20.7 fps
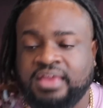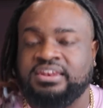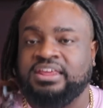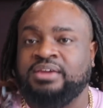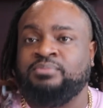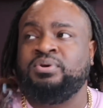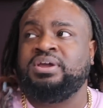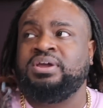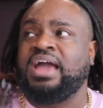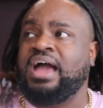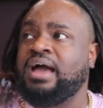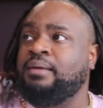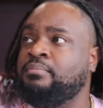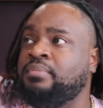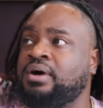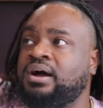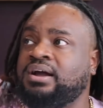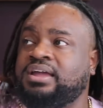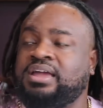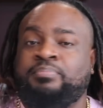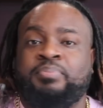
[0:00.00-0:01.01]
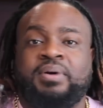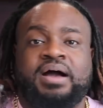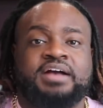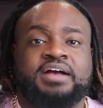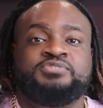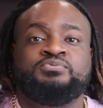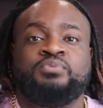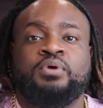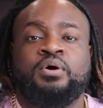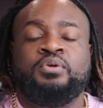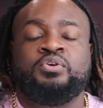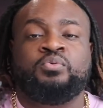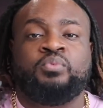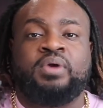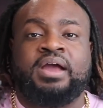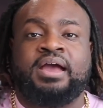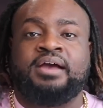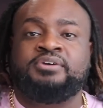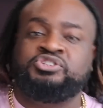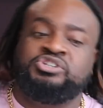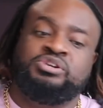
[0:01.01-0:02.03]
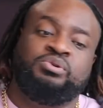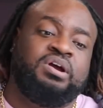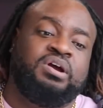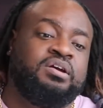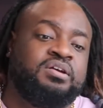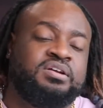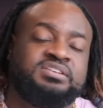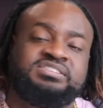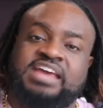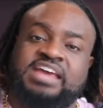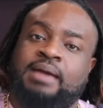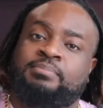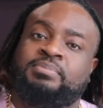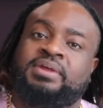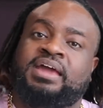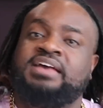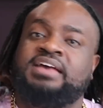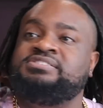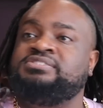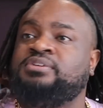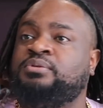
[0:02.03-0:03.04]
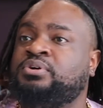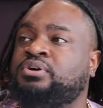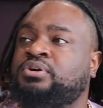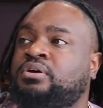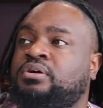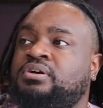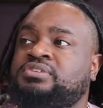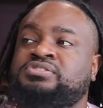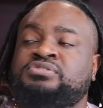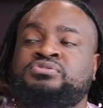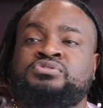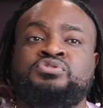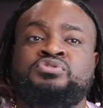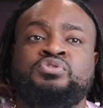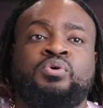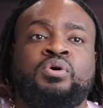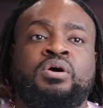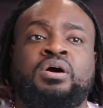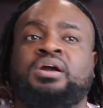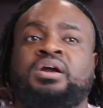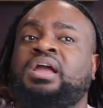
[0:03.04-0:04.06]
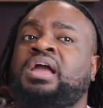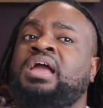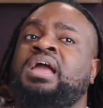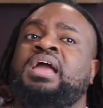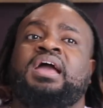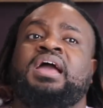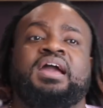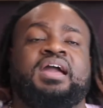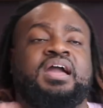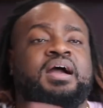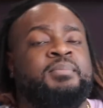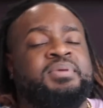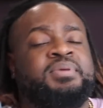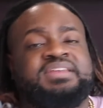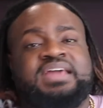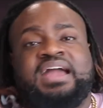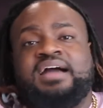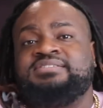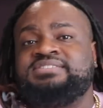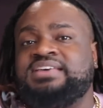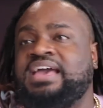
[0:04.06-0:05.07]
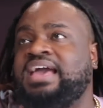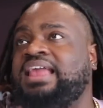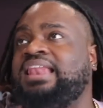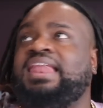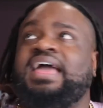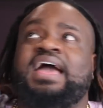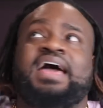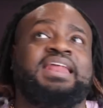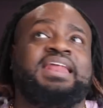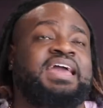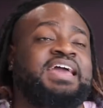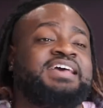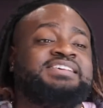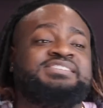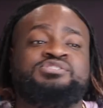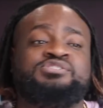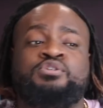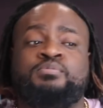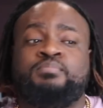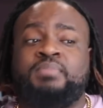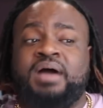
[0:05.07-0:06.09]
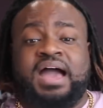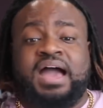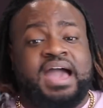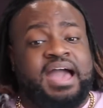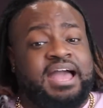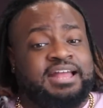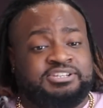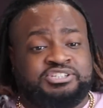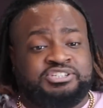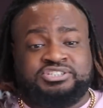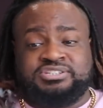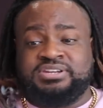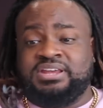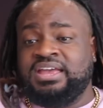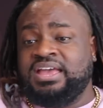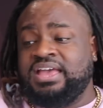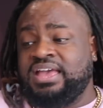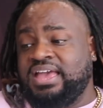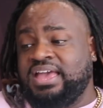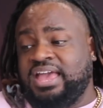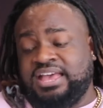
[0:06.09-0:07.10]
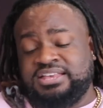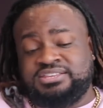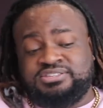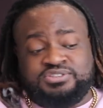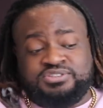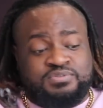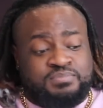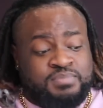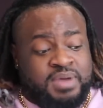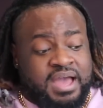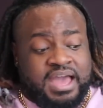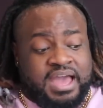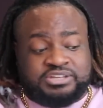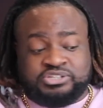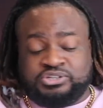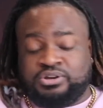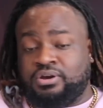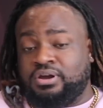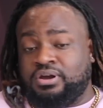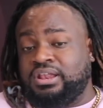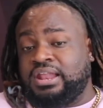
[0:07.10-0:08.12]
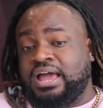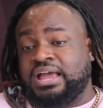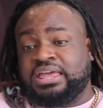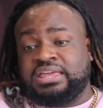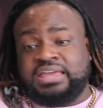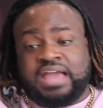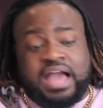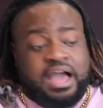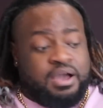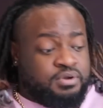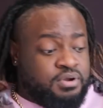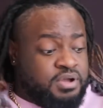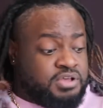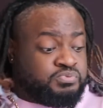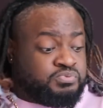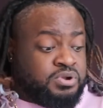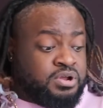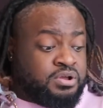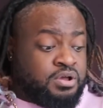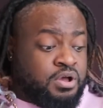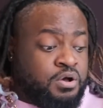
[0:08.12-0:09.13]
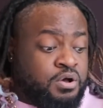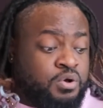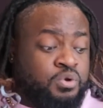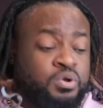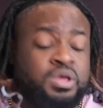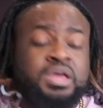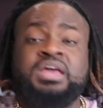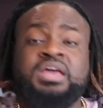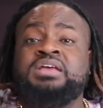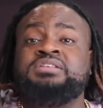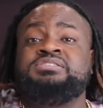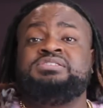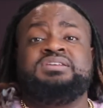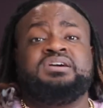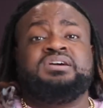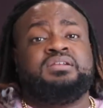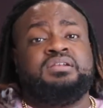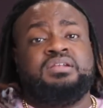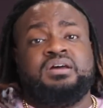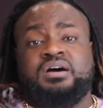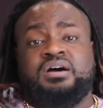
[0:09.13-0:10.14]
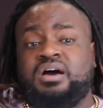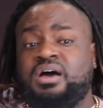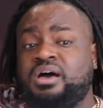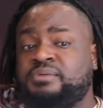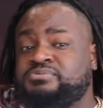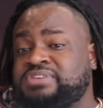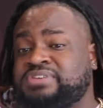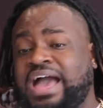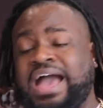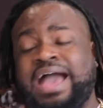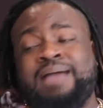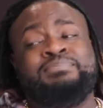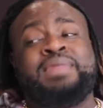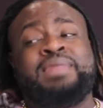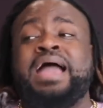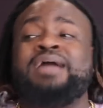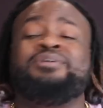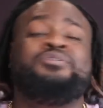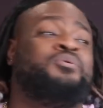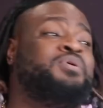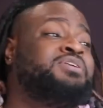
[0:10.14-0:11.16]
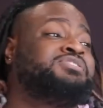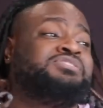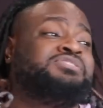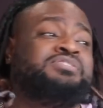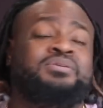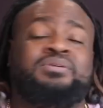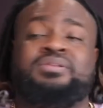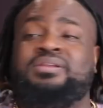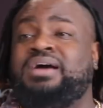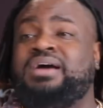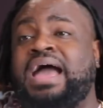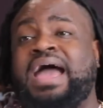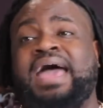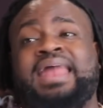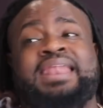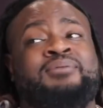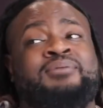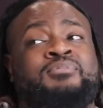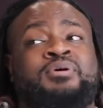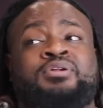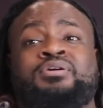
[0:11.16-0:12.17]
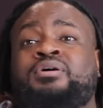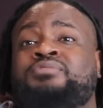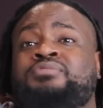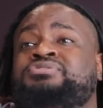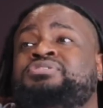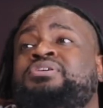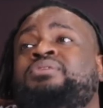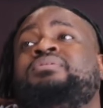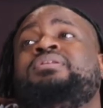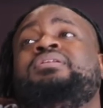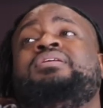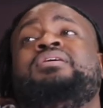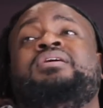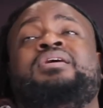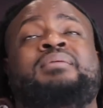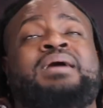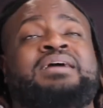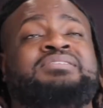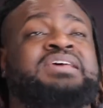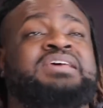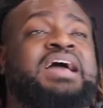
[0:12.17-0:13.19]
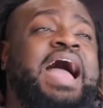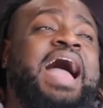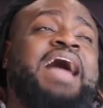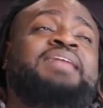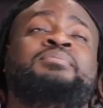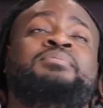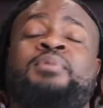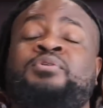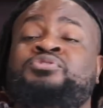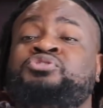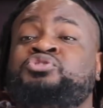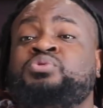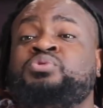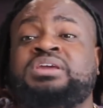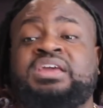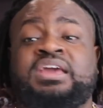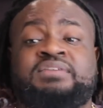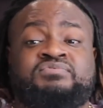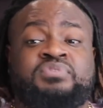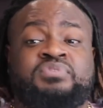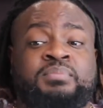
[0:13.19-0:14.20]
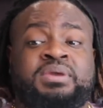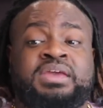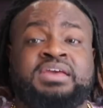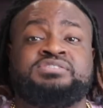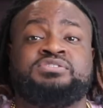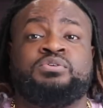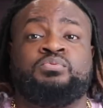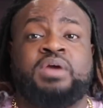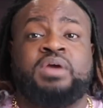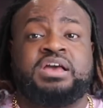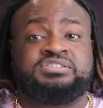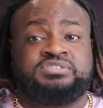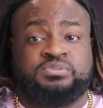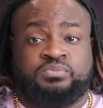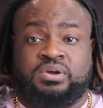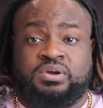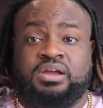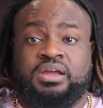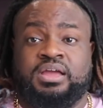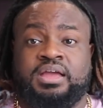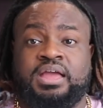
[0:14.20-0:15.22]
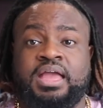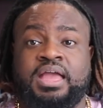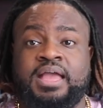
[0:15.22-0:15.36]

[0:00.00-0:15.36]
Then we got monkeypox rolling around. She wearing her tap dance on the girls in New York and coming down to Atlanta. It's too much. It's too much, girl. Like, y'all girls want to go to the clubs. I'm not going to no club. I don't want to go to no club. I the most you can get from me is a restaurant.